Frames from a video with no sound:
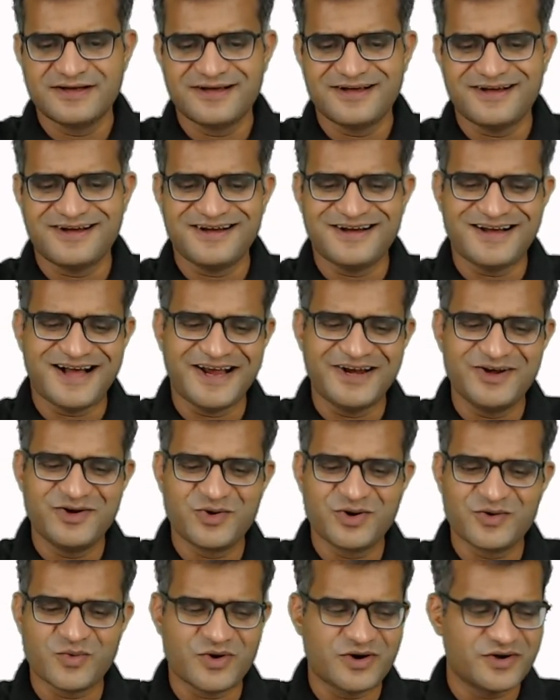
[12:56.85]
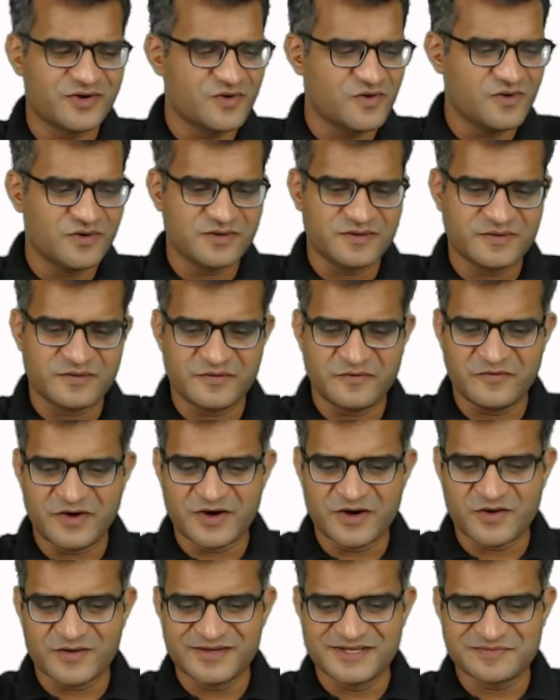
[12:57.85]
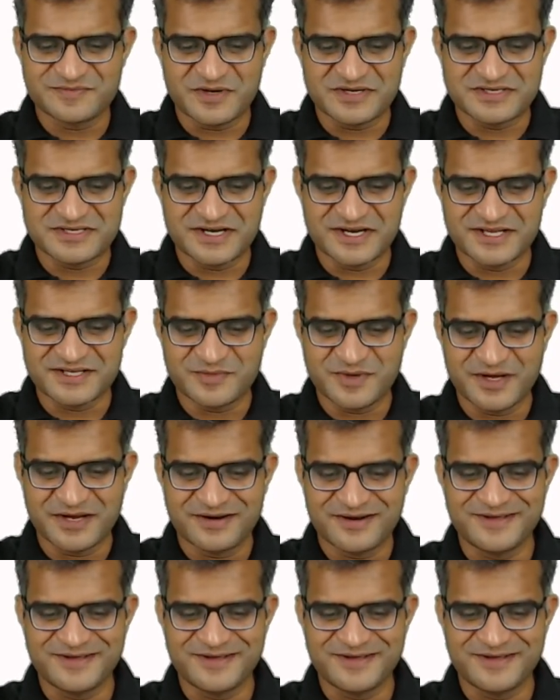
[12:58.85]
I don't want to work on this percentiles, man.